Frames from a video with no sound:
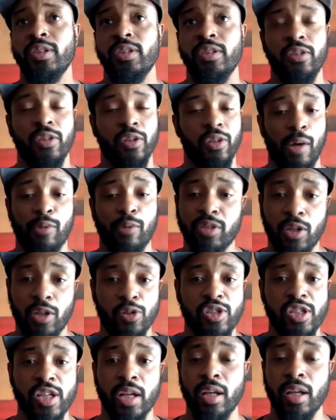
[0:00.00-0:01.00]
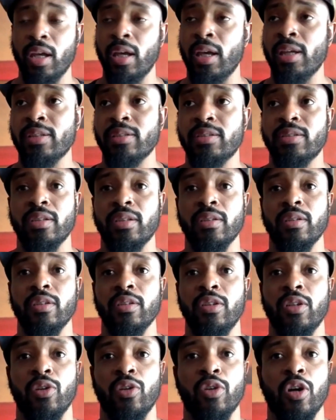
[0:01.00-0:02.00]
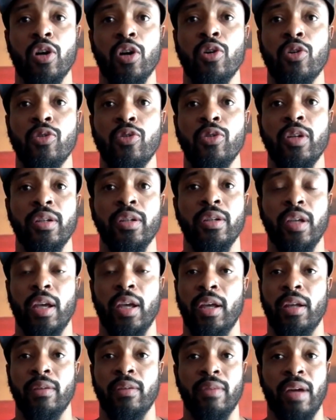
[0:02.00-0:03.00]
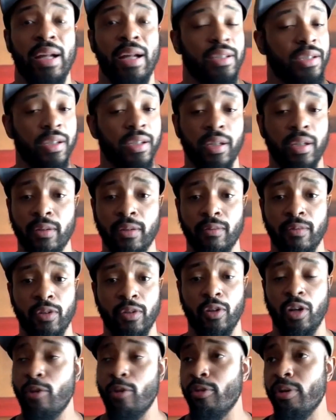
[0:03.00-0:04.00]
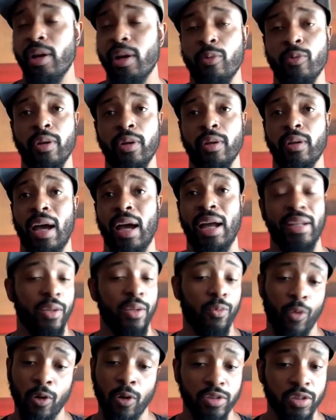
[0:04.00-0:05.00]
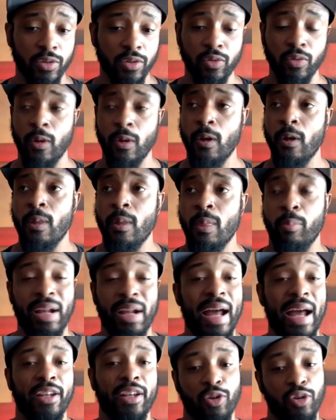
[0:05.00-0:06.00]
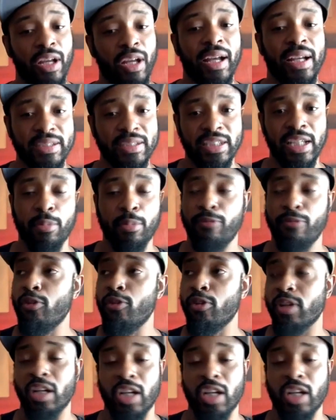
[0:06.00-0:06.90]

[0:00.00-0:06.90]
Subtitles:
That was Coach Shanahan's, goal, and I took it. I ran with it. I didn't want to, but I knew, like I said before, the